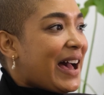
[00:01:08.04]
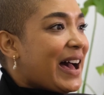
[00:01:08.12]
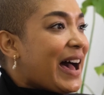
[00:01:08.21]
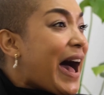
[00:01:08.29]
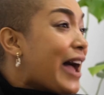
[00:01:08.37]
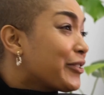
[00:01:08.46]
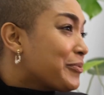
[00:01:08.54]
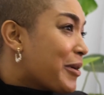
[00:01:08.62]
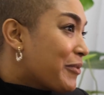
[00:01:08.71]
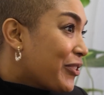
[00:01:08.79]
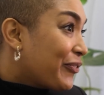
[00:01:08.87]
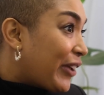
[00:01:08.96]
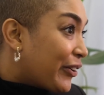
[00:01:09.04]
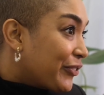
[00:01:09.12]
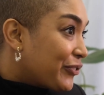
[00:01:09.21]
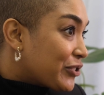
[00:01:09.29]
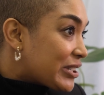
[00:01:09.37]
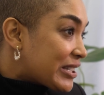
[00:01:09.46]
I remember the very
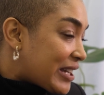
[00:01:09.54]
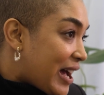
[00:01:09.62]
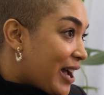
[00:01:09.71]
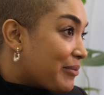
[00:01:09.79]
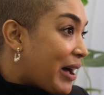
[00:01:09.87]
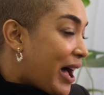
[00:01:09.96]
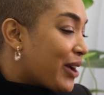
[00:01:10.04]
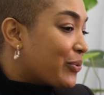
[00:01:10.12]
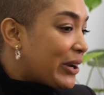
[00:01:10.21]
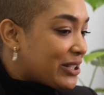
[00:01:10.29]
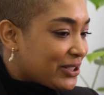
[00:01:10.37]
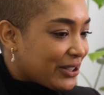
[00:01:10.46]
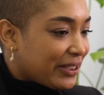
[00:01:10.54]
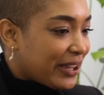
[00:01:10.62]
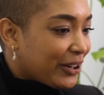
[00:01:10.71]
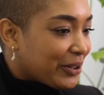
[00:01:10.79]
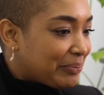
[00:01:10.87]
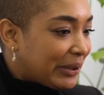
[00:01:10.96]
first time I went to
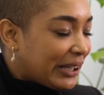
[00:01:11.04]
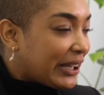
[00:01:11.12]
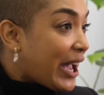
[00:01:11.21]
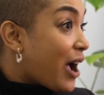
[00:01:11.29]
therapy.